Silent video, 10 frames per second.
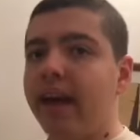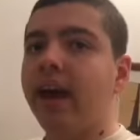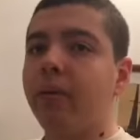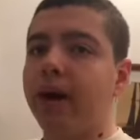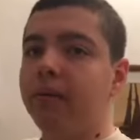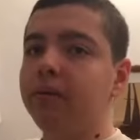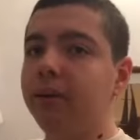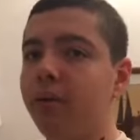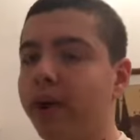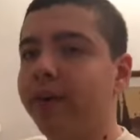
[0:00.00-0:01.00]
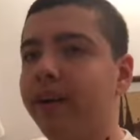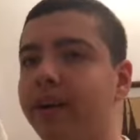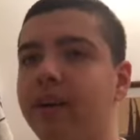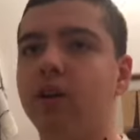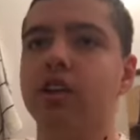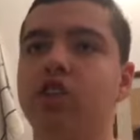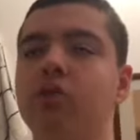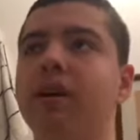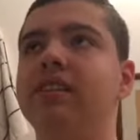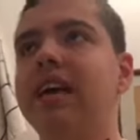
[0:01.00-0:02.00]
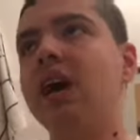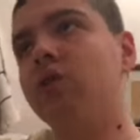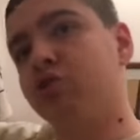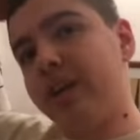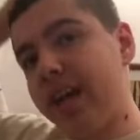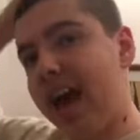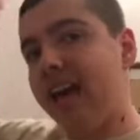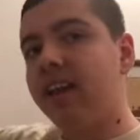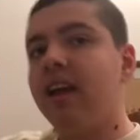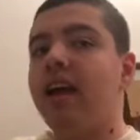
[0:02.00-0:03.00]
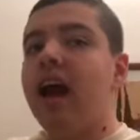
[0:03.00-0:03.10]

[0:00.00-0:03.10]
Anyway, I'm going to be wearing, okay, so my dad was wearing a hat.